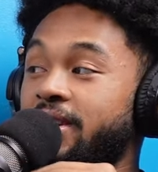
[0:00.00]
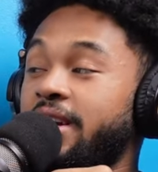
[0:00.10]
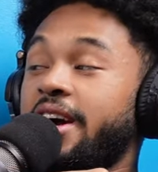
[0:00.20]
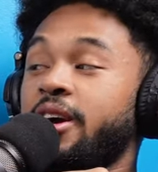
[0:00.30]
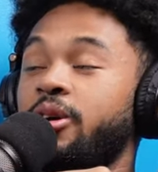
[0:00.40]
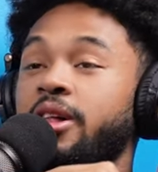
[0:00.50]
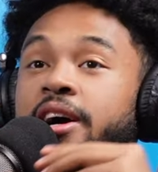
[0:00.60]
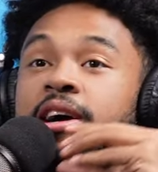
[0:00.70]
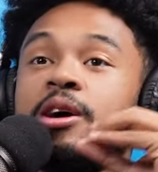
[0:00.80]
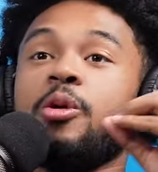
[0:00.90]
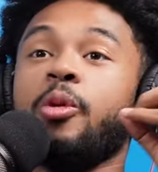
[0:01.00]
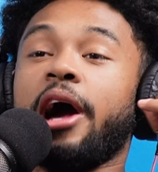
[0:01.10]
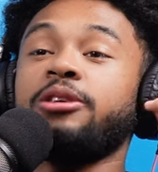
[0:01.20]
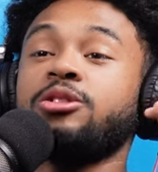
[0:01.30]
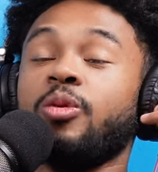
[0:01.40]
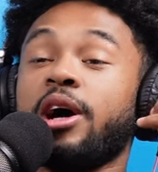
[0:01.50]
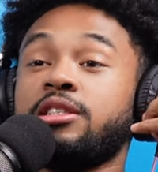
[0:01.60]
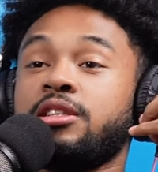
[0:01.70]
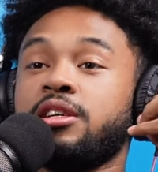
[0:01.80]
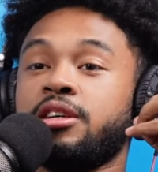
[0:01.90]
Cause I ain't gonna lie, well, I used to
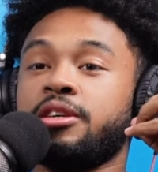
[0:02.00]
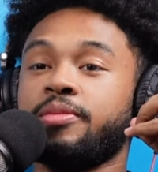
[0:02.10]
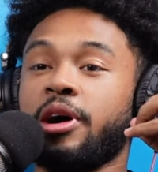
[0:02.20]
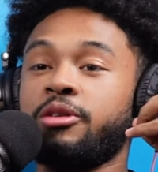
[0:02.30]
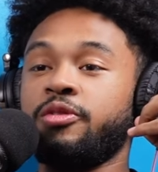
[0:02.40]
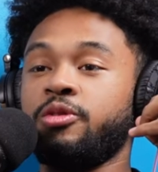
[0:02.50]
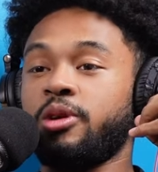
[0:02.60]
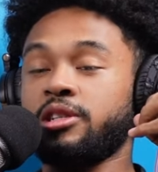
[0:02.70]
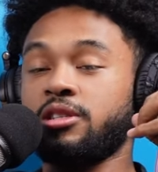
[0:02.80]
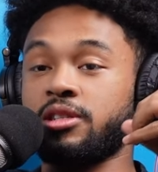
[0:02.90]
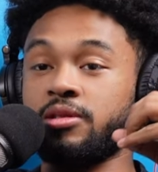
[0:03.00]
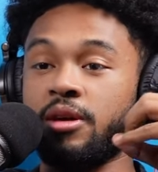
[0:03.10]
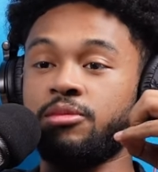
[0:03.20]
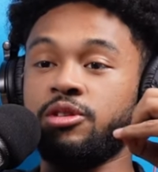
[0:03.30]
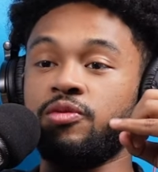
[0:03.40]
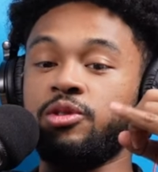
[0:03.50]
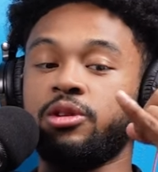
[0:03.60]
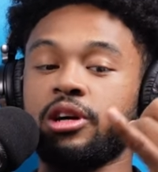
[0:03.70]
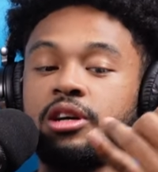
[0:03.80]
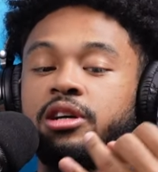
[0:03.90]
watch the um, I don't know if you watched it on M T V,
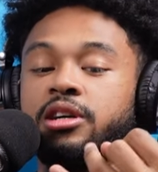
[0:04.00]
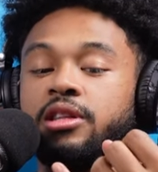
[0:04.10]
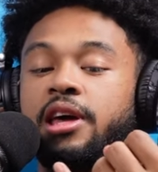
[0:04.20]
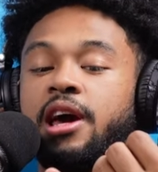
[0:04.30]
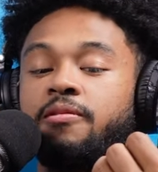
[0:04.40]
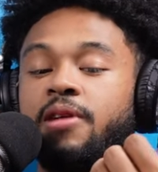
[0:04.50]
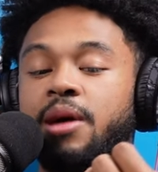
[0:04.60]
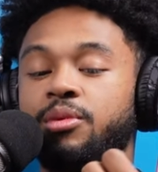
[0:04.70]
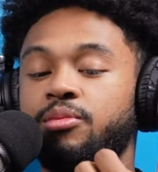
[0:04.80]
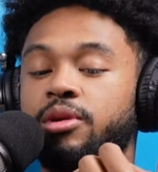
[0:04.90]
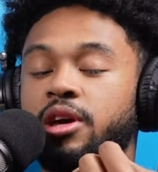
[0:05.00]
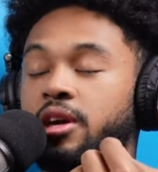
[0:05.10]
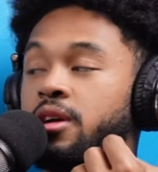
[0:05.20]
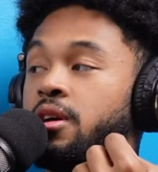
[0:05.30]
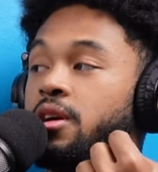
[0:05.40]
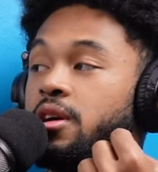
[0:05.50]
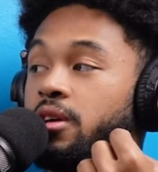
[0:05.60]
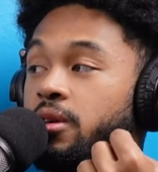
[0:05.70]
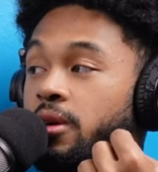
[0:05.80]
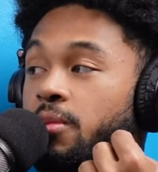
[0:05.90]
like uh, they had Robin Big,
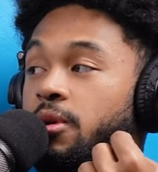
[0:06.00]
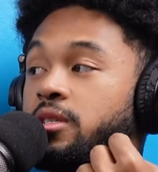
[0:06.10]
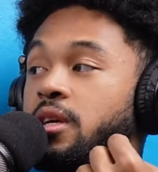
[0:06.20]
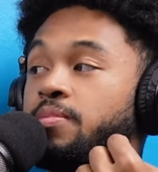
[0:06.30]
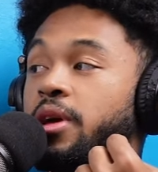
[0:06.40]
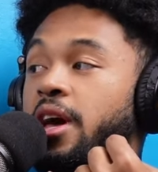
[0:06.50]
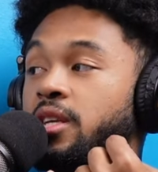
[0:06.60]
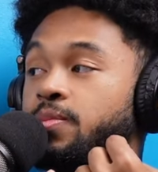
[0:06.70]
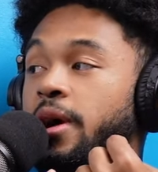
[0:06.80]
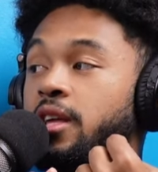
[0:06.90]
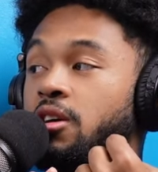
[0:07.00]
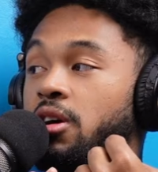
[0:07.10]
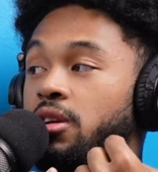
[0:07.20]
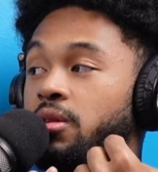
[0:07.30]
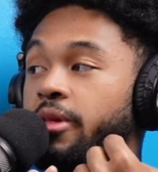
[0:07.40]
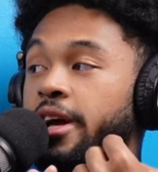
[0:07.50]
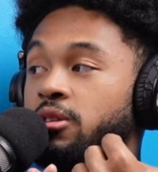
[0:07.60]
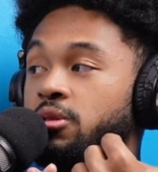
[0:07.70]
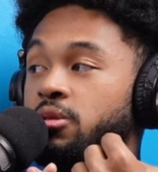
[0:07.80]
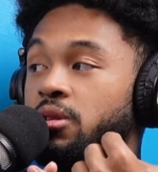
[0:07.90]
him and his like big ass bodyguard, the black
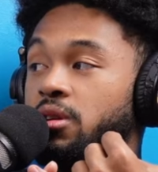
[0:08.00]
dude.